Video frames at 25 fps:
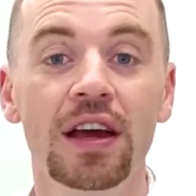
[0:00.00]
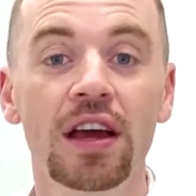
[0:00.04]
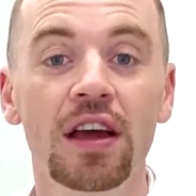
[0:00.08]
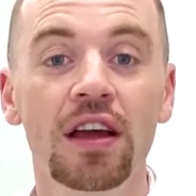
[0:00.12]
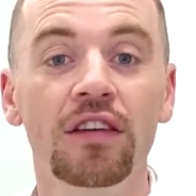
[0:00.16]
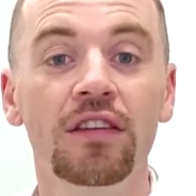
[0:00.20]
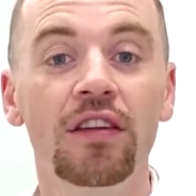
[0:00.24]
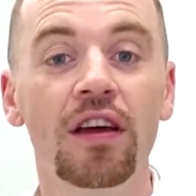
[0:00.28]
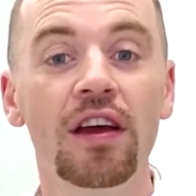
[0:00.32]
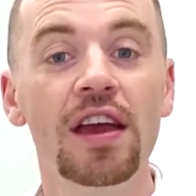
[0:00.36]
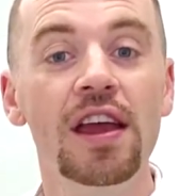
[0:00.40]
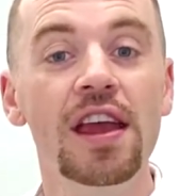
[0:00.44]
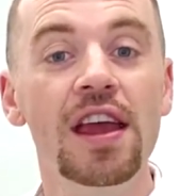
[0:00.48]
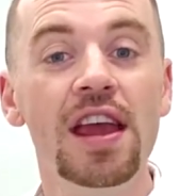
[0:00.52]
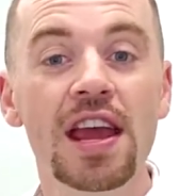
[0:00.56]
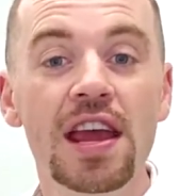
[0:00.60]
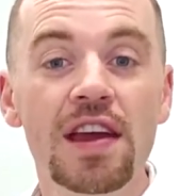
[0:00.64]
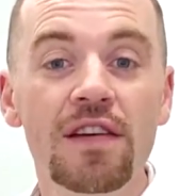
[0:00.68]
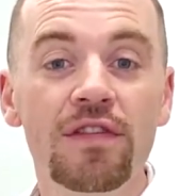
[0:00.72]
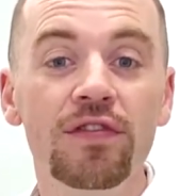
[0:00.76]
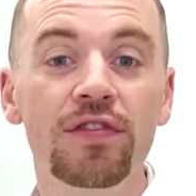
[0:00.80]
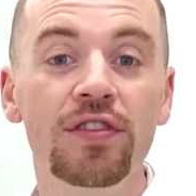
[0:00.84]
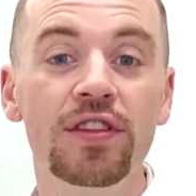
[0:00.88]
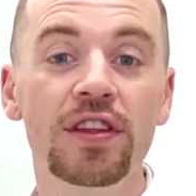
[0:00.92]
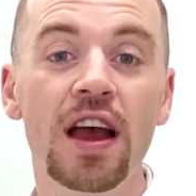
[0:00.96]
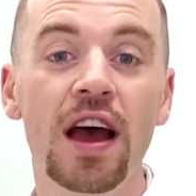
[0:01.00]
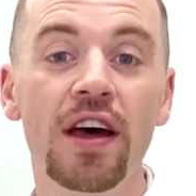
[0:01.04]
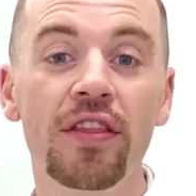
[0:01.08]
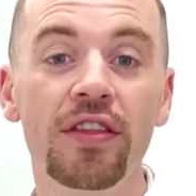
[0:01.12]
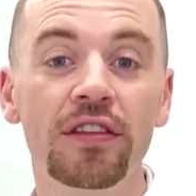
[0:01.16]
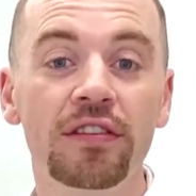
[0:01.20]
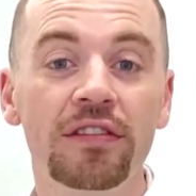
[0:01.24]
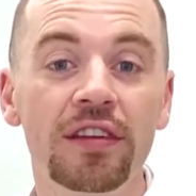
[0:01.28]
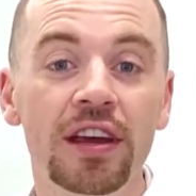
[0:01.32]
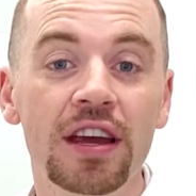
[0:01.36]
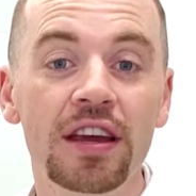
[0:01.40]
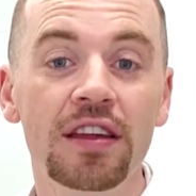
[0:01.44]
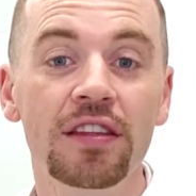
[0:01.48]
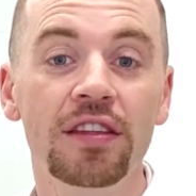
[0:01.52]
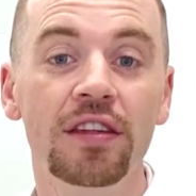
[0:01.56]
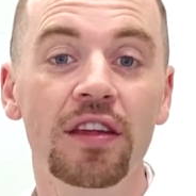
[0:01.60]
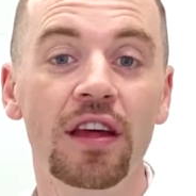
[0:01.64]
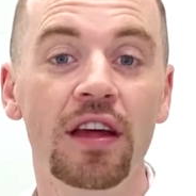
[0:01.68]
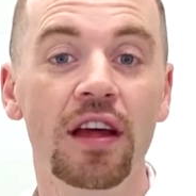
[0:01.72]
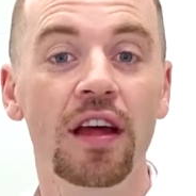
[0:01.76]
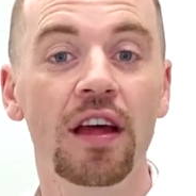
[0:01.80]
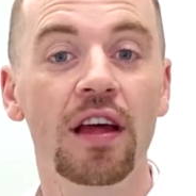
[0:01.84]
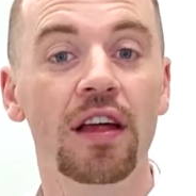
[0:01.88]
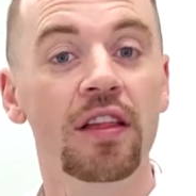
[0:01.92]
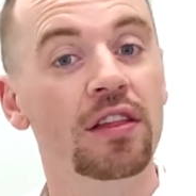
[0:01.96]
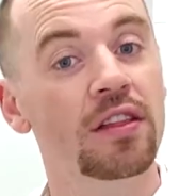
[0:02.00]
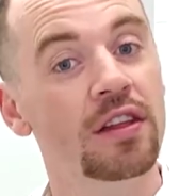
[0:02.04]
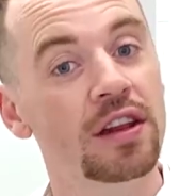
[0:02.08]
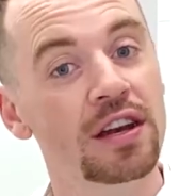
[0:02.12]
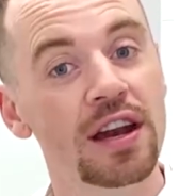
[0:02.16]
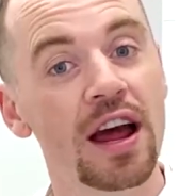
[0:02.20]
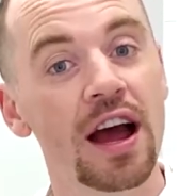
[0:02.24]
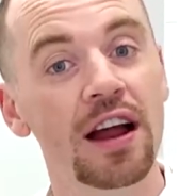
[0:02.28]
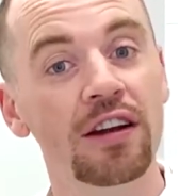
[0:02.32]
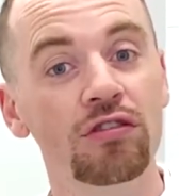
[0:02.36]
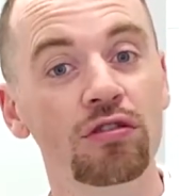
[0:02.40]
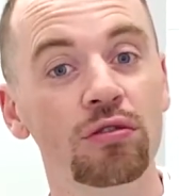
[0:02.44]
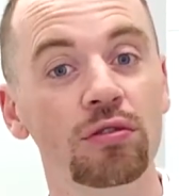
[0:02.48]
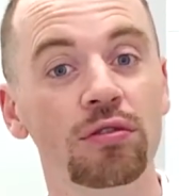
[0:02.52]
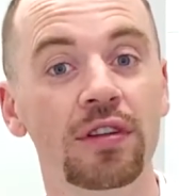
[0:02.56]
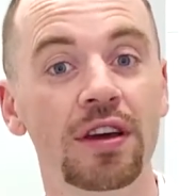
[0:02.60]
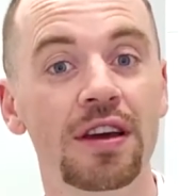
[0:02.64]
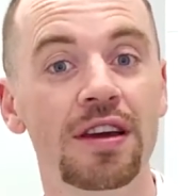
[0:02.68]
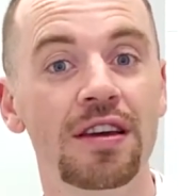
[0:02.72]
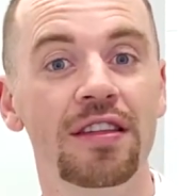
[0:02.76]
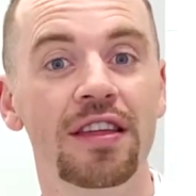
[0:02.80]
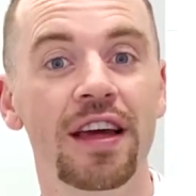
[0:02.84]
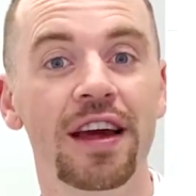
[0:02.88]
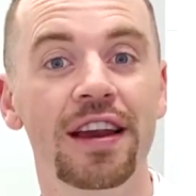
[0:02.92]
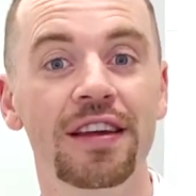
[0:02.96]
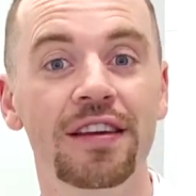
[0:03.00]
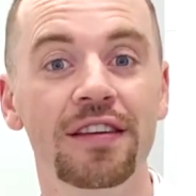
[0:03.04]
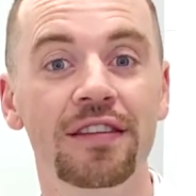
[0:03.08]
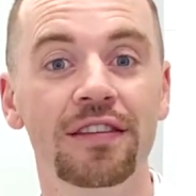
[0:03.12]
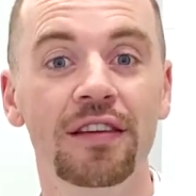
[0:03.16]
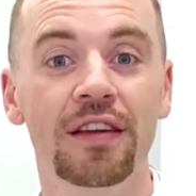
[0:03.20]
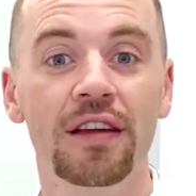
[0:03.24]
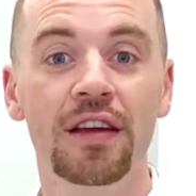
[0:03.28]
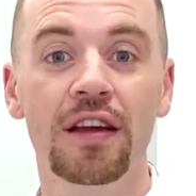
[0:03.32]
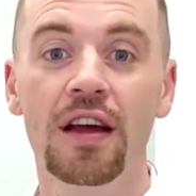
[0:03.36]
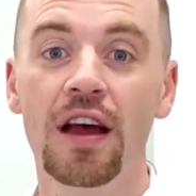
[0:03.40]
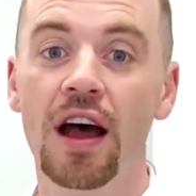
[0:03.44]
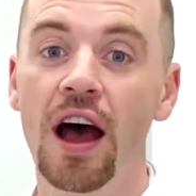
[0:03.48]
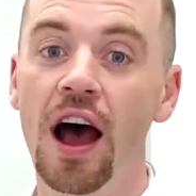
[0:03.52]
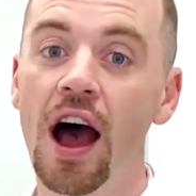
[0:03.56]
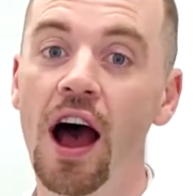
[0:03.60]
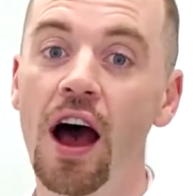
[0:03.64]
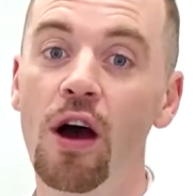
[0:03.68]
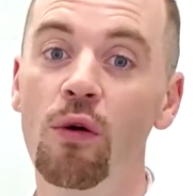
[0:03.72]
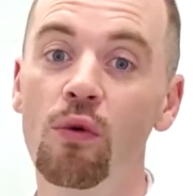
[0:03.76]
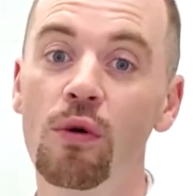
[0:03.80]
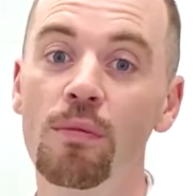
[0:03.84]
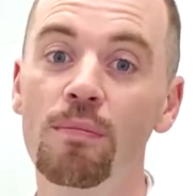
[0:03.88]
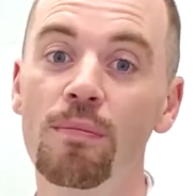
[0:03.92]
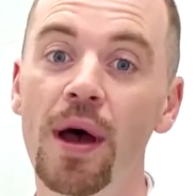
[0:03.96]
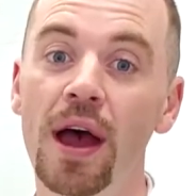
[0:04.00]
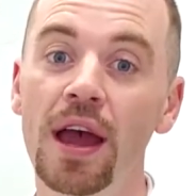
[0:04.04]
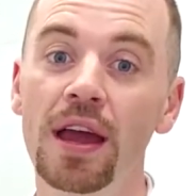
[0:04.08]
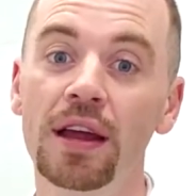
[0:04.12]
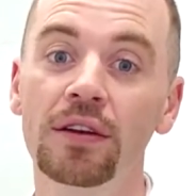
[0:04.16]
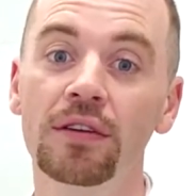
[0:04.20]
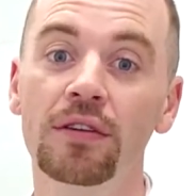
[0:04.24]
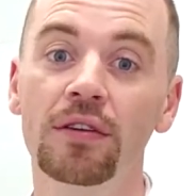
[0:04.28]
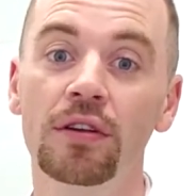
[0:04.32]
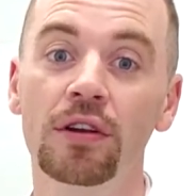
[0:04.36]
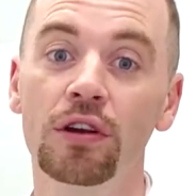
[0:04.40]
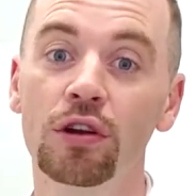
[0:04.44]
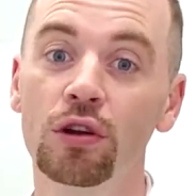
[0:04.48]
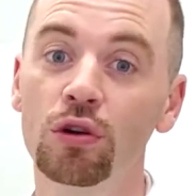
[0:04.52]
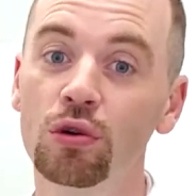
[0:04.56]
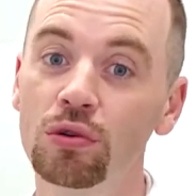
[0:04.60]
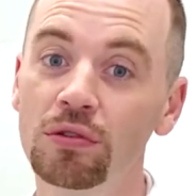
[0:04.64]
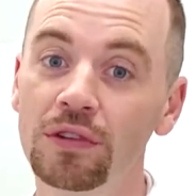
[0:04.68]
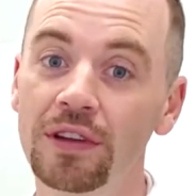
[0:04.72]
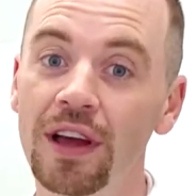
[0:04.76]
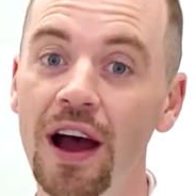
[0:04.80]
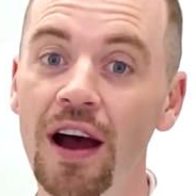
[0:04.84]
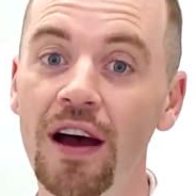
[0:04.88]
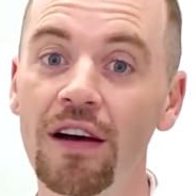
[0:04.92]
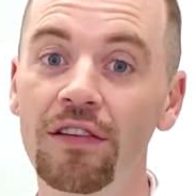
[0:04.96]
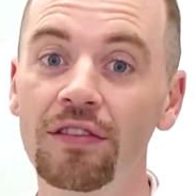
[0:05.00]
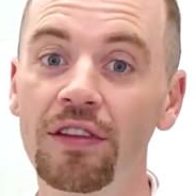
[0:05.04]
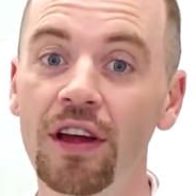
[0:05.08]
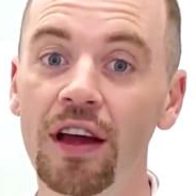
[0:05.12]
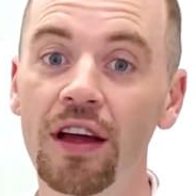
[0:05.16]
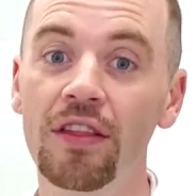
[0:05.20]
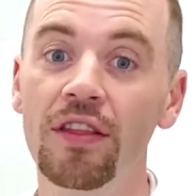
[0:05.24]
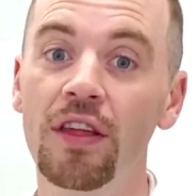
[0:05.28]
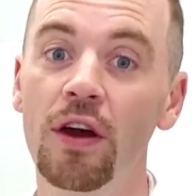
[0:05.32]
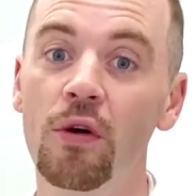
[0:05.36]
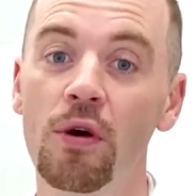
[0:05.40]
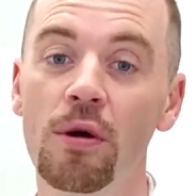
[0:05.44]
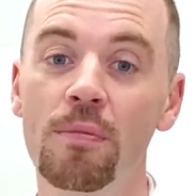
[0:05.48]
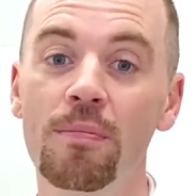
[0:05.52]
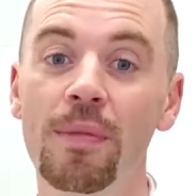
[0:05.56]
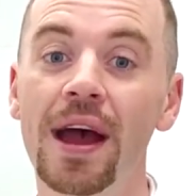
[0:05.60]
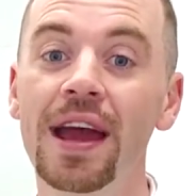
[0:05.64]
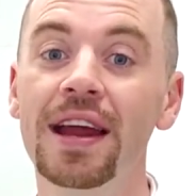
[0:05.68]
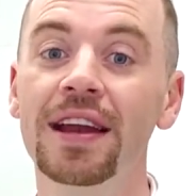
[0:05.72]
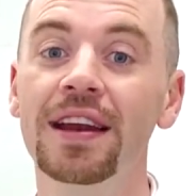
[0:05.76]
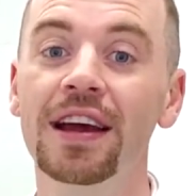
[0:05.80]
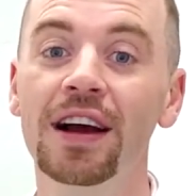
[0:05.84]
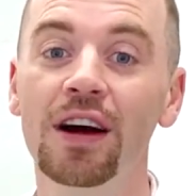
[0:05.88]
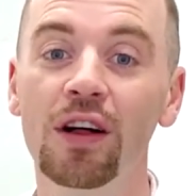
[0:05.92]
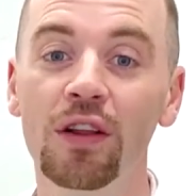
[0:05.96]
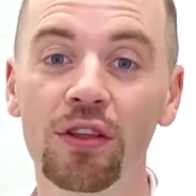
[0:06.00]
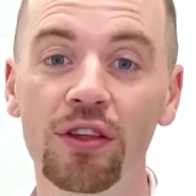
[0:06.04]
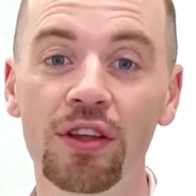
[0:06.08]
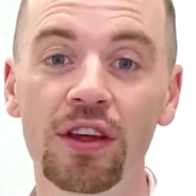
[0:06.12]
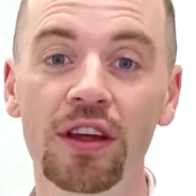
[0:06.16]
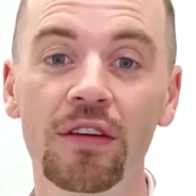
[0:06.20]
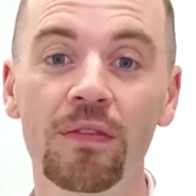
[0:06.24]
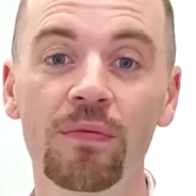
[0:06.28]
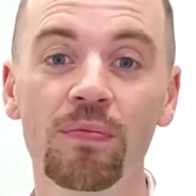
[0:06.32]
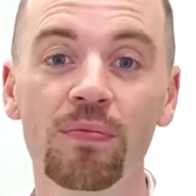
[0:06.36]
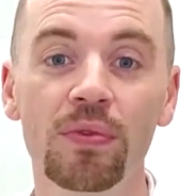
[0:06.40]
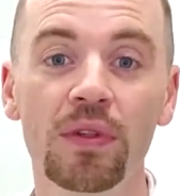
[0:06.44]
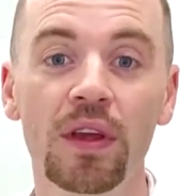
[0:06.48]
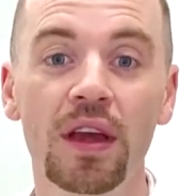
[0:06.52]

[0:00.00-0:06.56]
So if the other teeth, the natural teeth that is, are remained looked after, they remain healthy,